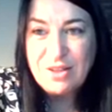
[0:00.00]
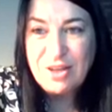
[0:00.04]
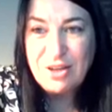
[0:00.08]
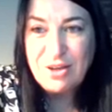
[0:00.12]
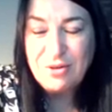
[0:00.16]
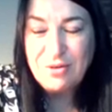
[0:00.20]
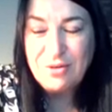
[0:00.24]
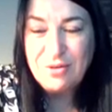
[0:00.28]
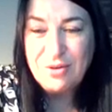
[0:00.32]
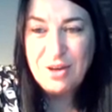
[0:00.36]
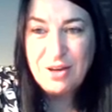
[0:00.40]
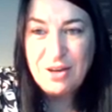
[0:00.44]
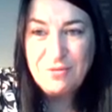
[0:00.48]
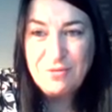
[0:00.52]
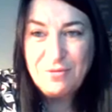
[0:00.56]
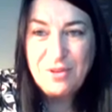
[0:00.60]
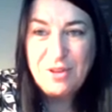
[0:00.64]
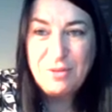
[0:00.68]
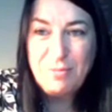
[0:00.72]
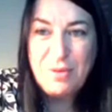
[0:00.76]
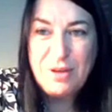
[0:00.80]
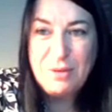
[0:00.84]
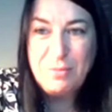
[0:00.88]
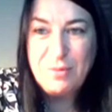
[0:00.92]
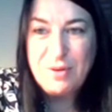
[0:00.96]
So for
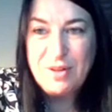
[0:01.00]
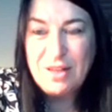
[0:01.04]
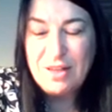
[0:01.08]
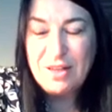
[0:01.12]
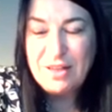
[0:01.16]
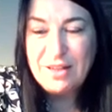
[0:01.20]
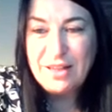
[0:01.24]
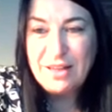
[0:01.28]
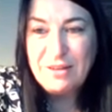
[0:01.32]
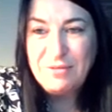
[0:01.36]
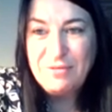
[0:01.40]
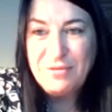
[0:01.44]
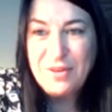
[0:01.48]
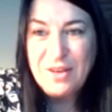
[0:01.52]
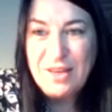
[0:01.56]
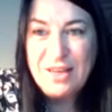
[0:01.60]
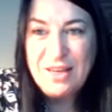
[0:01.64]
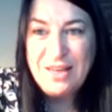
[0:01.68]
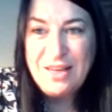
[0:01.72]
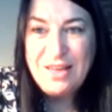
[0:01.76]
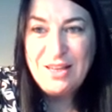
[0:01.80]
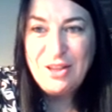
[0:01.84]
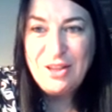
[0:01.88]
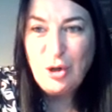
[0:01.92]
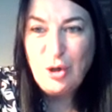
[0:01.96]
the people that live
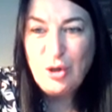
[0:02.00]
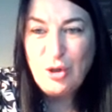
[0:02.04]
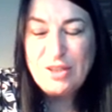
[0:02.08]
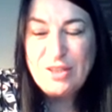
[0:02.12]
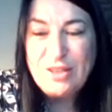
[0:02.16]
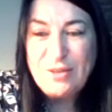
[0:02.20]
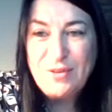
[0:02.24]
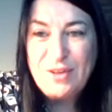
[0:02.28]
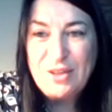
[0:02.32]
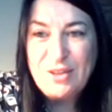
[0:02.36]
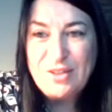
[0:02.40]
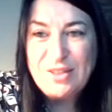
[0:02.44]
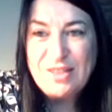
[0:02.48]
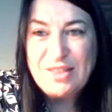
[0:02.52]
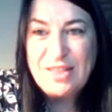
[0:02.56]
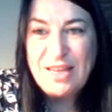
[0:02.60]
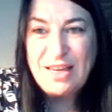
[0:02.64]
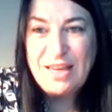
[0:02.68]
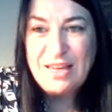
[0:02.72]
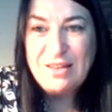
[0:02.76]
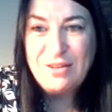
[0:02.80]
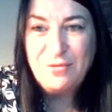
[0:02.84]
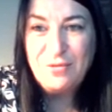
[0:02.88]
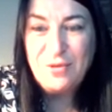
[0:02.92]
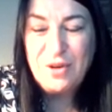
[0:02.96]
the Huddersfield
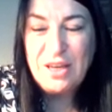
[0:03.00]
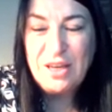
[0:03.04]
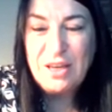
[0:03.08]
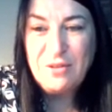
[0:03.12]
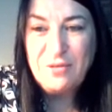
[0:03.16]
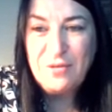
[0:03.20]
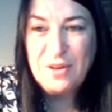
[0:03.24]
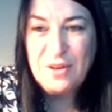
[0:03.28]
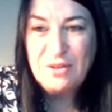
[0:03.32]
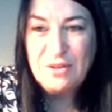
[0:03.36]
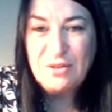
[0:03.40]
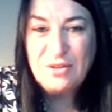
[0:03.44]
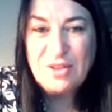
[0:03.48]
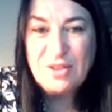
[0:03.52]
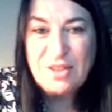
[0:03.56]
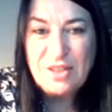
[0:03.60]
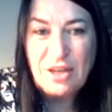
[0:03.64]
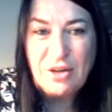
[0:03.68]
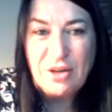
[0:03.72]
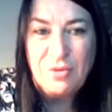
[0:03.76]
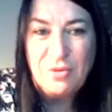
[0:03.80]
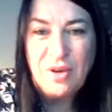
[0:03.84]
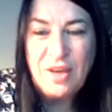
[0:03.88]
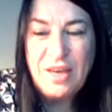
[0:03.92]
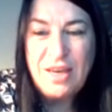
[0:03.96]
side of Wakefield.
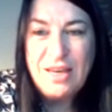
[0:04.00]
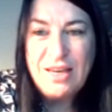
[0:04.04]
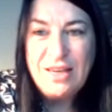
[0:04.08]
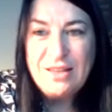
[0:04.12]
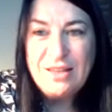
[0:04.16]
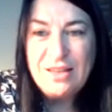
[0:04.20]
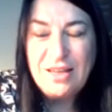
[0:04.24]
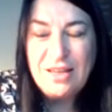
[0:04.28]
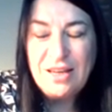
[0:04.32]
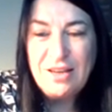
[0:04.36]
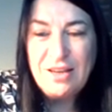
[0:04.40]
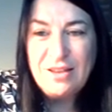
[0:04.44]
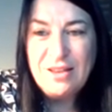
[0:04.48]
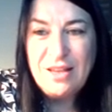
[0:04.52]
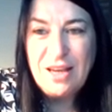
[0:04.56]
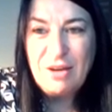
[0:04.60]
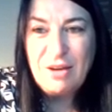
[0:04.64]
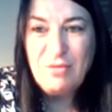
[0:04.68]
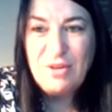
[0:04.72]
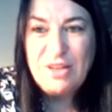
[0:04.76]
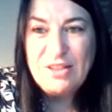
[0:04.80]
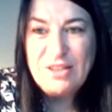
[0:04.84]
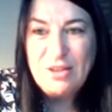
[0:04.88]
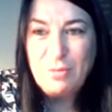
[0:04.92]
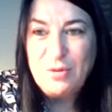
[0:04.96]
So
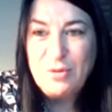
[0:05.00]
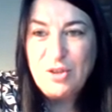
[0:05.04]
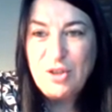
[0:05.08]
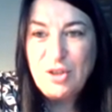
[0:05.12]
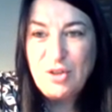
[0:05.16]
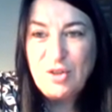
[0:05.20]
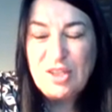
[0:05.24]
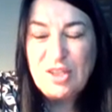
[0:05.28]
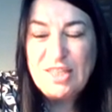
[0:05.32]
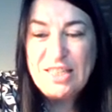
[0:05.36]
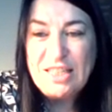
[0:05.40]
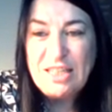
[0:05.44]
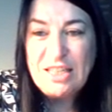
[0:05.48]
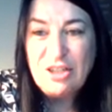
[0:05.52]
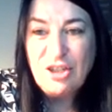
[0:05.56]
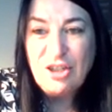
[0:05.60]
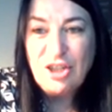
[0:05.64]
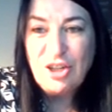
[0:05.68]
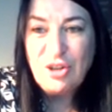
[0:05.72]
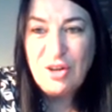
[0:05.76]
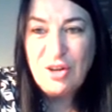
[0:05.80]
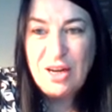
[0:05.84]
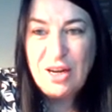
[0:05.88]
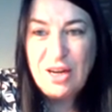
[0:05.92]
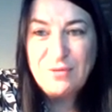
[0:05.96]
there is opportunity. You
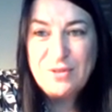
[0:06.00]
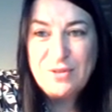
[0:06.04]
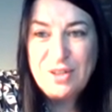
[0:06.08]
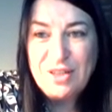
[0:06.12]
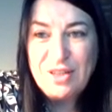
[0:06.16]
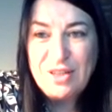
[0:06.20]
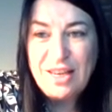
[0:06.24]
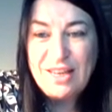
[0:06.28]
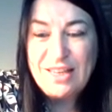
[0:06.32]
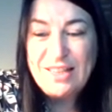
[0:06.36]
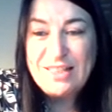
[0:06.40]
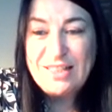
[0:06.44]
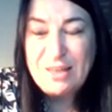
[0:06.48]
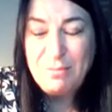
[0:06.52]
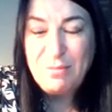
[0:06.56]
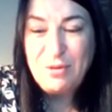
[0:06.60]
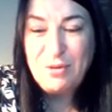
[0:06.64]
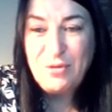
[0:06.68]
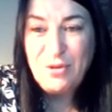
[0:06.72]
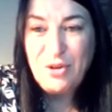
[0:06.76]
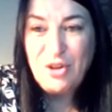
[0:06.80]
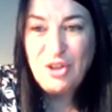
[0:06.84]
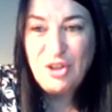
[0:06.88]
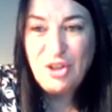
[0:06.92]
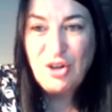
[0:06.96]
don't have to, like I said
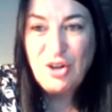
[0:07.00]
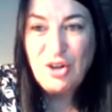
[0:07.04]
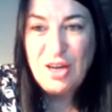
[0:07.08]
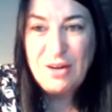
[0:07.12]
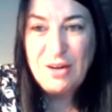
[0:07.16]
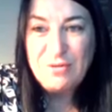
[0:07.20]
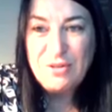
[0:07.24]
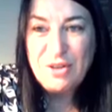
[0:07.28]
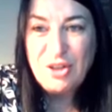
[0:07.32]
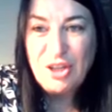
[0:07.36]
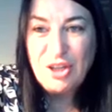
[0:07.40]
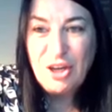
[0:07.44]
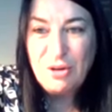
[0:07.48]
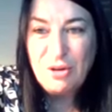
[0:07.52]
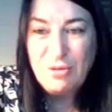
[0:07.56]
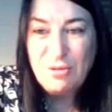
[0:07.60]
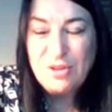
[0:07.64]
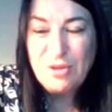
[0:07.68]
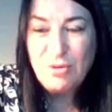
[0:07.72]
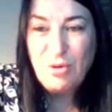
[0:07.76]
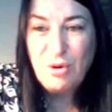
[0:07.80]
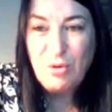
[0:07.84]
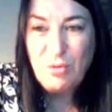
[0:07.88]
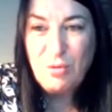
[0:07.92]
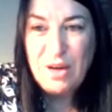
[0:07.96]
before, you don't have to go
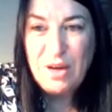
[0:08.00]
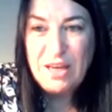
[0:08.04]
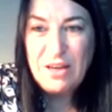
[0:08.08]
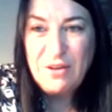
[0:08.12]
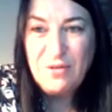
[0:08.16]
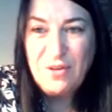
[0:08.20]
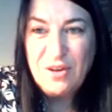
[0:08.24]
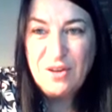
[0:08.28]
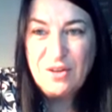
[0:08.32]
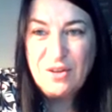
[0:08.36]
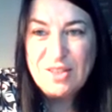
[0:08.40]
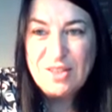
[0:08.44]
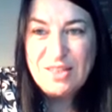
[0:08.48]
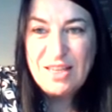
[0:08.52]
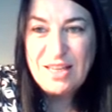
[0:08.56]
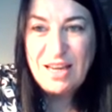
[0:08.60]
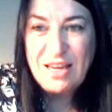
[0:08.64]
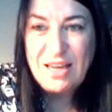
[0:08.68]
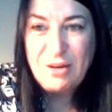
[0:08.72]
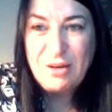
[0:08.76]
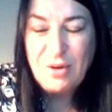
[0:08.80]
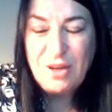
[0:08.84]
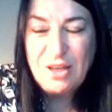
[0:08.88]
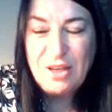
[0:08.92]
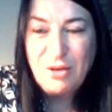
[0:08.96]
to a Wakefield
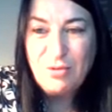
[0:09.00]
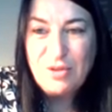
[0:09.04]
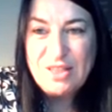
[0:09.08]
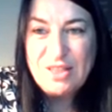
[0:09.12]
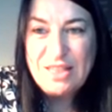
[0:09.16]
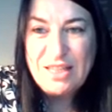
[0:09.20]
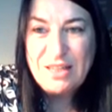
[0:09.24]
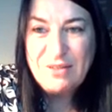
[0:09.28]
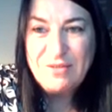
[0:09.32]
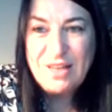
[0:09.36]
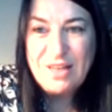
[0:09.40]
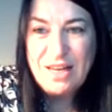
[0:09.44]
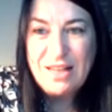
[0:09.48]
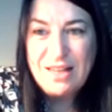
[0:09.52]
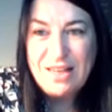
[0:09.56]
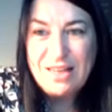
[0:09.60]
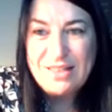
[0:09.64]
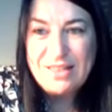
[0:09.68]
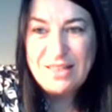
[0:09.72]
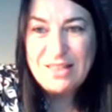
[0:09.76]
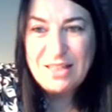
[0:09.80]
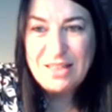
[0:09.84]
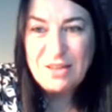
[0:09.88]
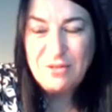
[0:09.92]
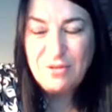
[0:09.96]
site when you receive that
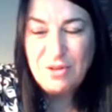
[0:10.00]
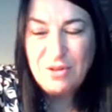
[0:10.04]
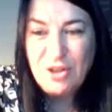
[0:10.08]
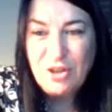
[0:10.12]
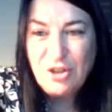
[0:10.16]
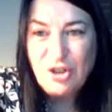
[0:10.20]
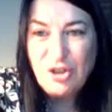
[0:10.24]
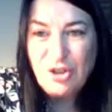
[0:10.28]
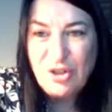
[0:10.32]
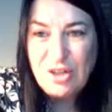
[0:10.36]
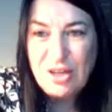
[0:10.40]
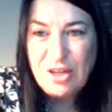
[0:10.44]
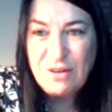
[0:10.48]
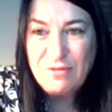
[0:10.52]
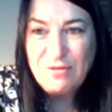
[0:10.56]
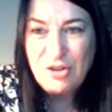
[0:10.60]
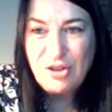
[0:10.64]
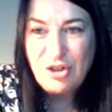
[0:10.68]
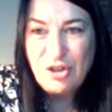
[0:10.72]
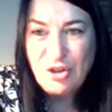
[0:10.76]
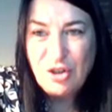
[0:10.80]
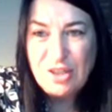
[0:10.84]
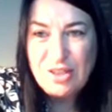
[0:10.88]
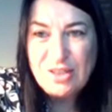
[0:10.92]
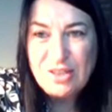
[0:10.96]
letter. You should have a
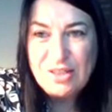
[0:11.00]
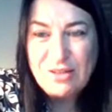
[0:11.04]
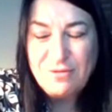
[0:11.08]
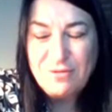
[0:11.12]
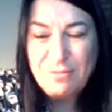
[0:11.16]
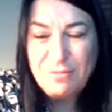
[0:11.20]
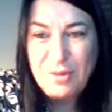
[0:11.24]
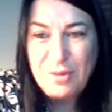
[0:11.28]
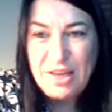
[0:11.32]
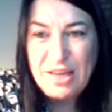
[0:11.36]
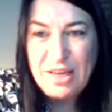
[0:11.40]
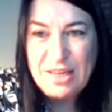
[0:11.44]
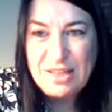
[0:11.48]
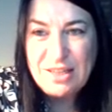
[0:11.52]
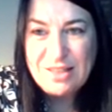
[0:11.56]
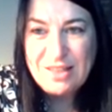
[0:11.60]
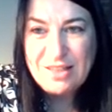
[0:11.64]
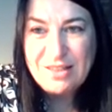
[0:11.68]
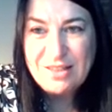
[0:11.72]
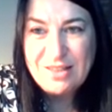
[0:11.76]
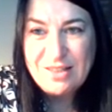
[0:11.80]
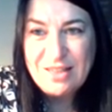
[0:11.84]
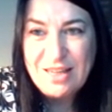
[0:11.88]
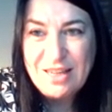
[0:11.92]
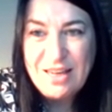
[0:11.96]
choice of
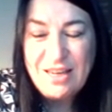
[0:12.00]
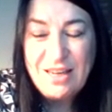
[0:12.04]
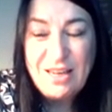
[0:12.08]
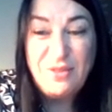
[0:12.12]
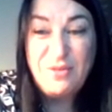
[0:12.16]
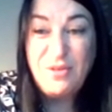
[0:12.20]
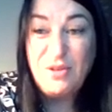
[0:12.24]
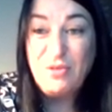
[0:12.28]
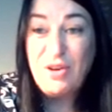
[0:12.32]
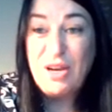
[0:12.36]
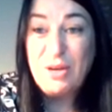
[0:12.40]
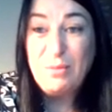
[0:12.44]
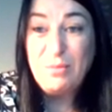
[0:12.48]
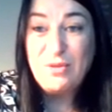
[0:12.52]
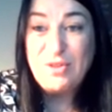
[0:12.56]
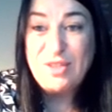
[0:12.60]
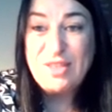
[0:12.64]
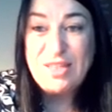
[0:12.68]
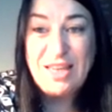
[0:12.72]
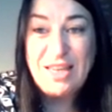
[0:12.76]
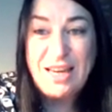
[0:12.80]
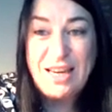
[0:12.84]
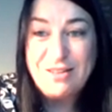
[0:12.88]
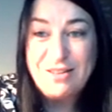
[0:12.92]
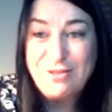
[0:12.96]
places if you're able
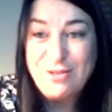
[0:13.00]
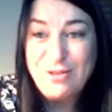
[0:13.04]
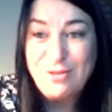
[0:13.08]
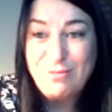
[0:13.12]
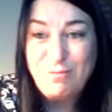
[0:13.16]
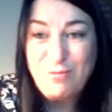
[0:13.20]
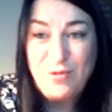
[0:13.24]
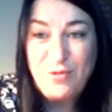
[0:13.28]
to get